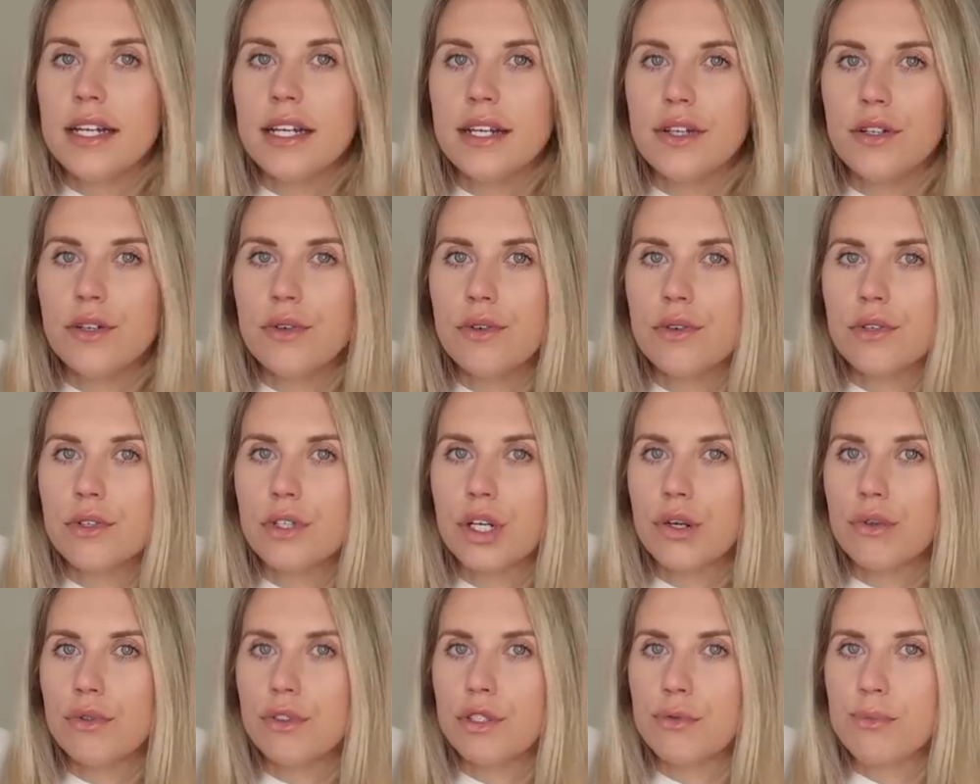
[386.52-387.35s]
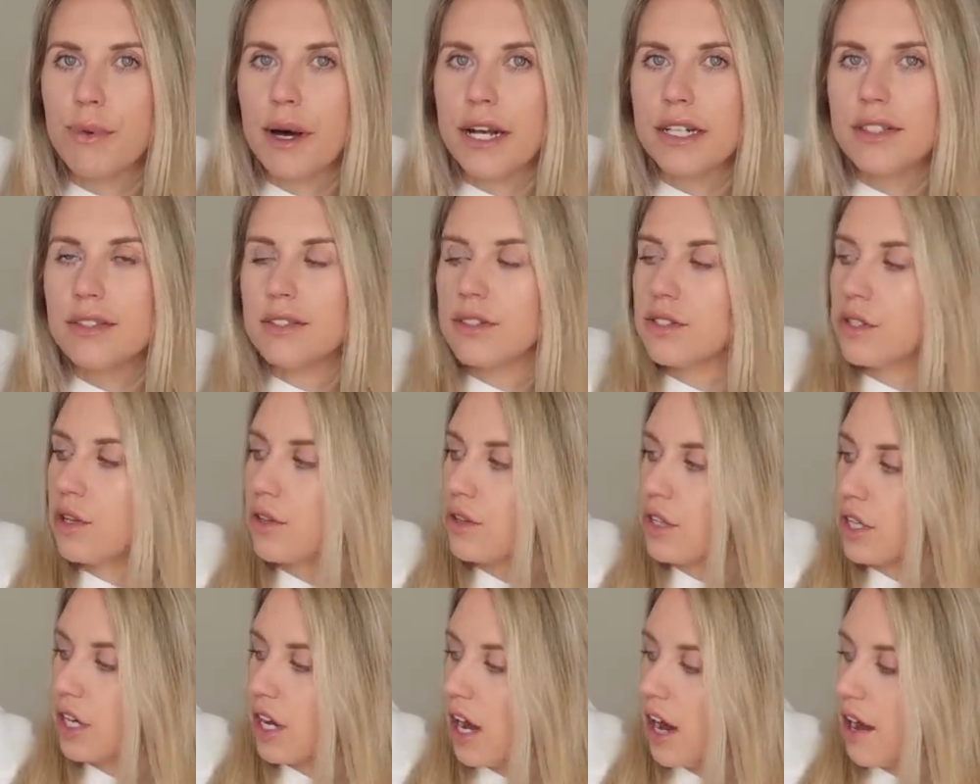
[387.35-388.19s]
little gold buttons on
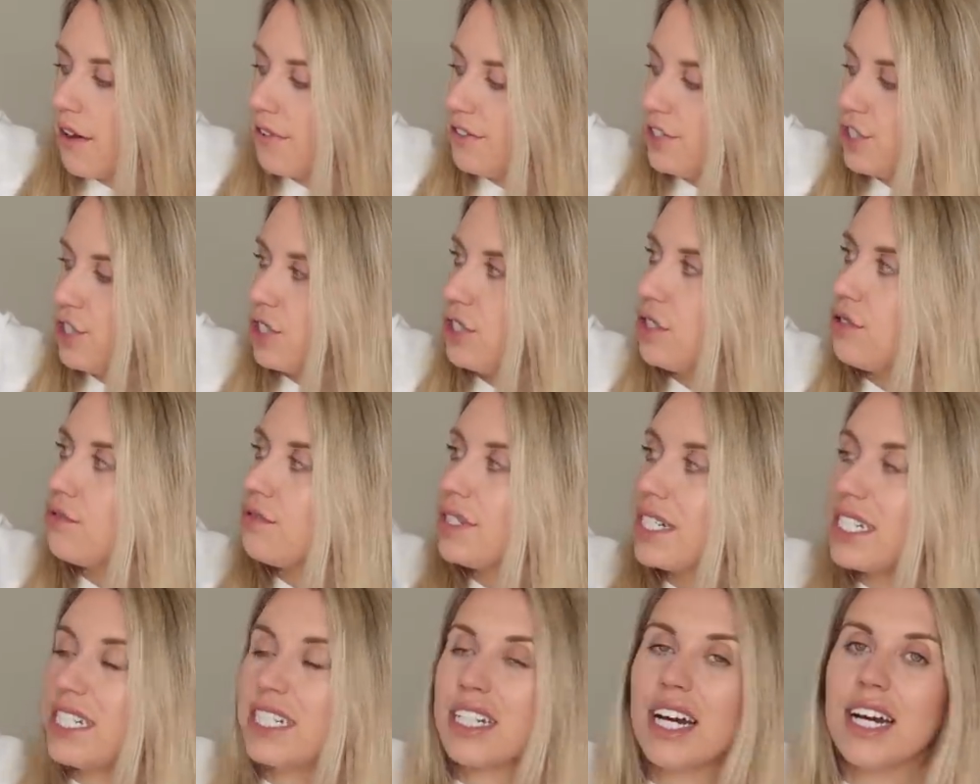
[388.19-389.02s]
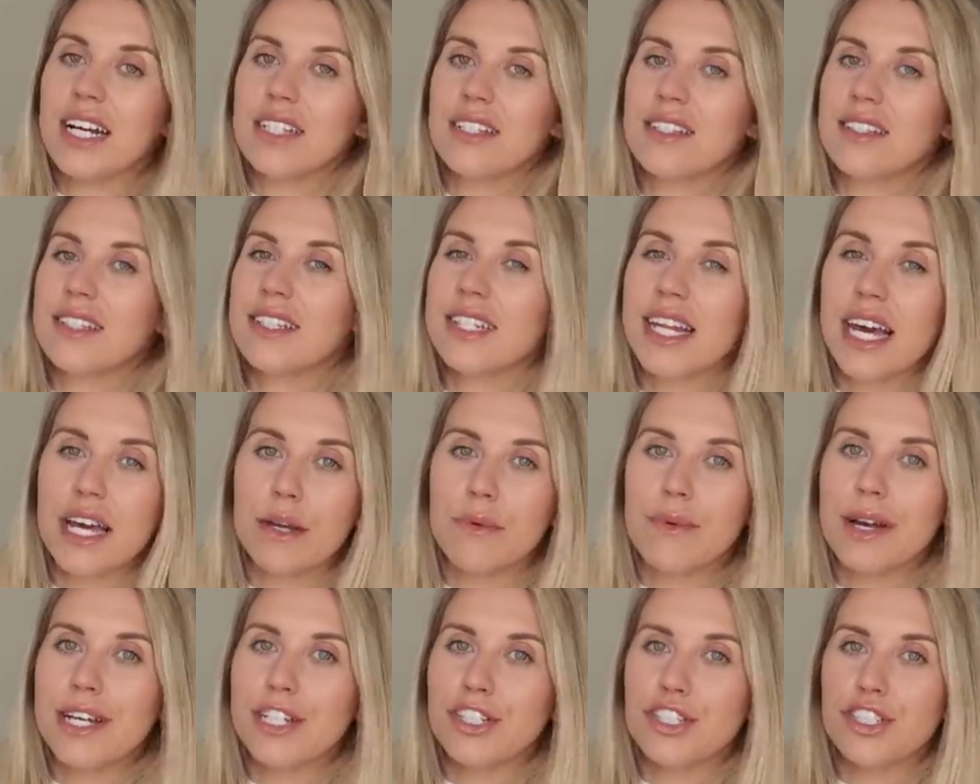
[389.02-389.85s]
the cuffs just a really nice
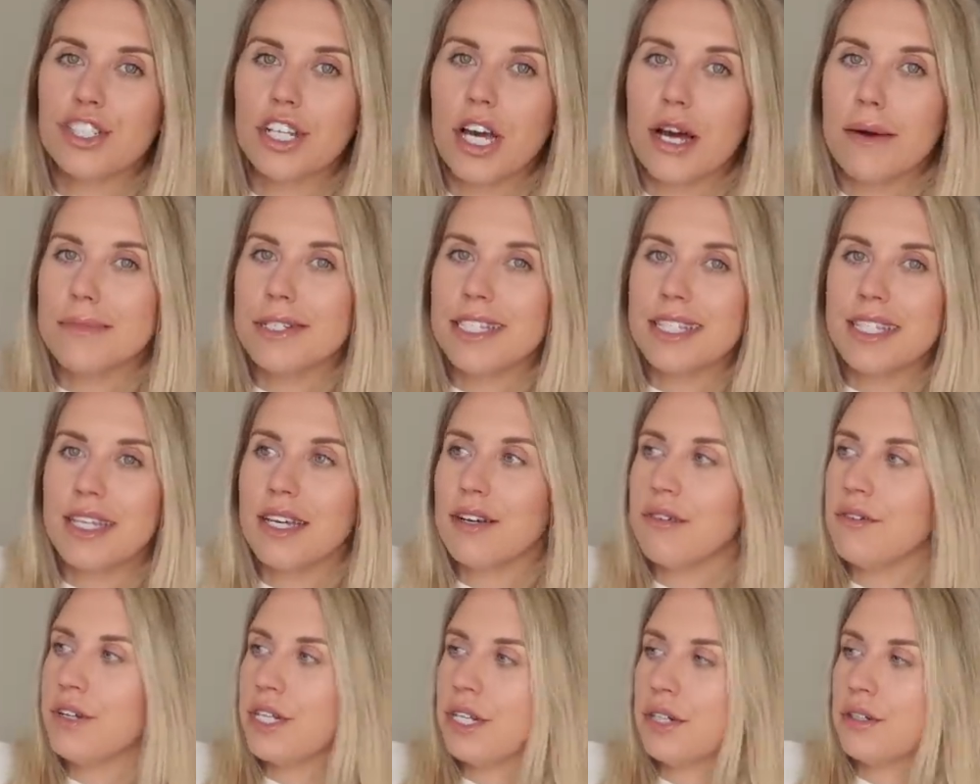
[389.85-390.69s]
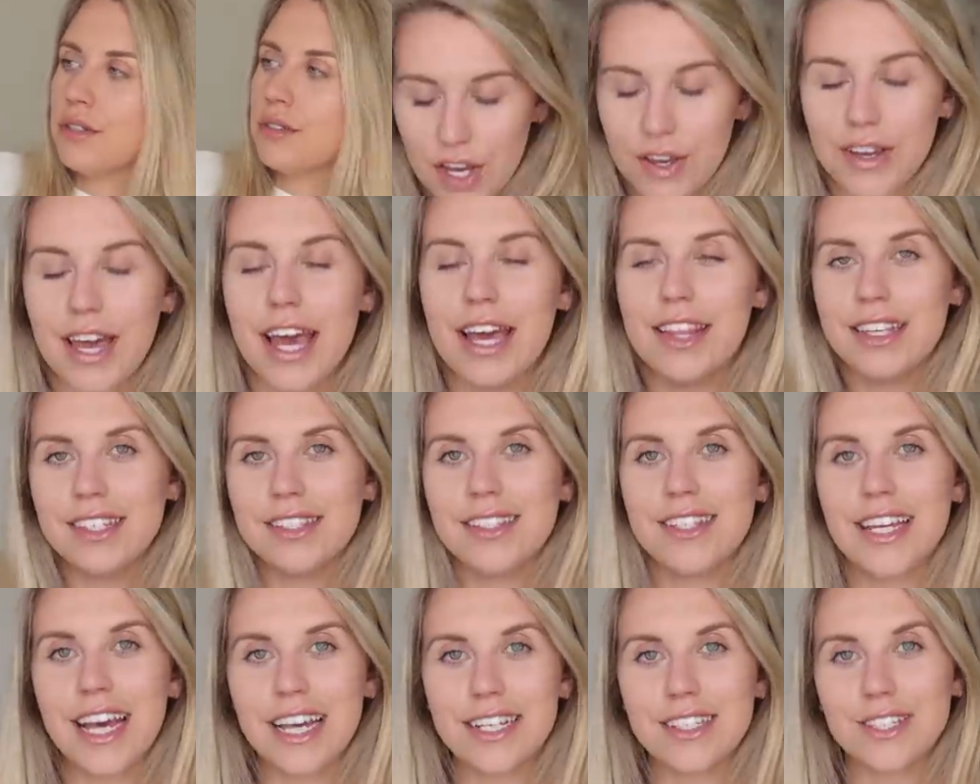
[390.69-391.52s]
lightweight shirt material okay
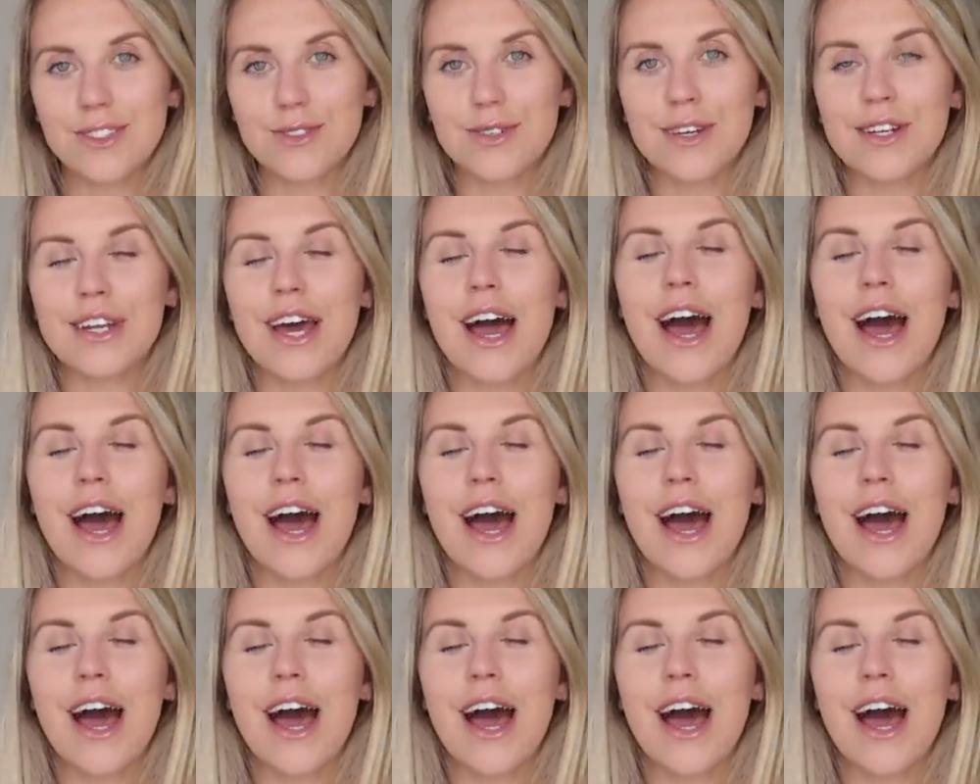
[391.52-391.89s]
this next one